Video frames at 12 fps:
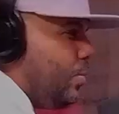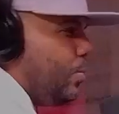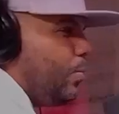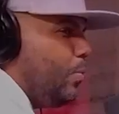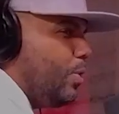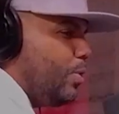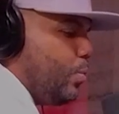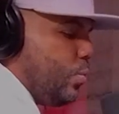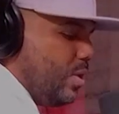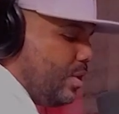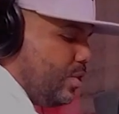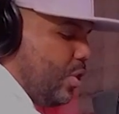dope. One of
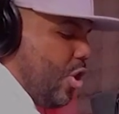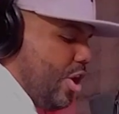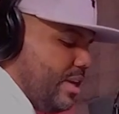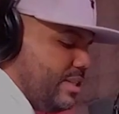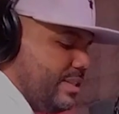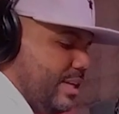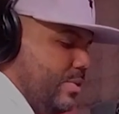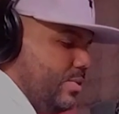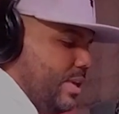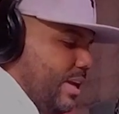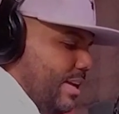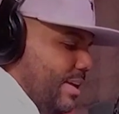one of the artists that you
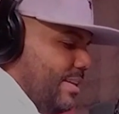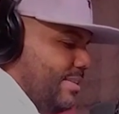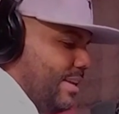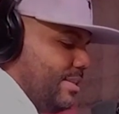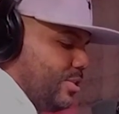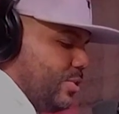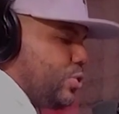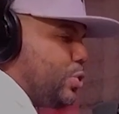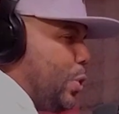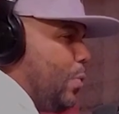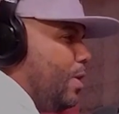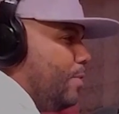think that is going to
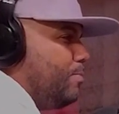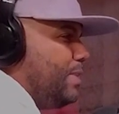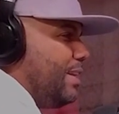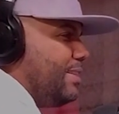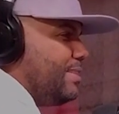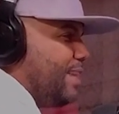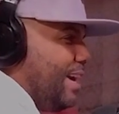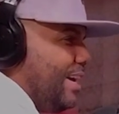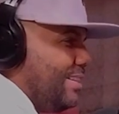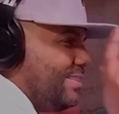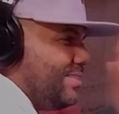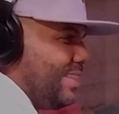show up that is not
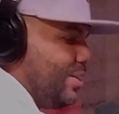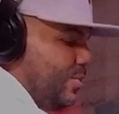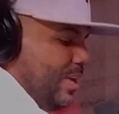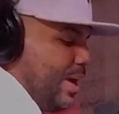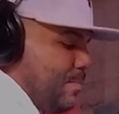that you're not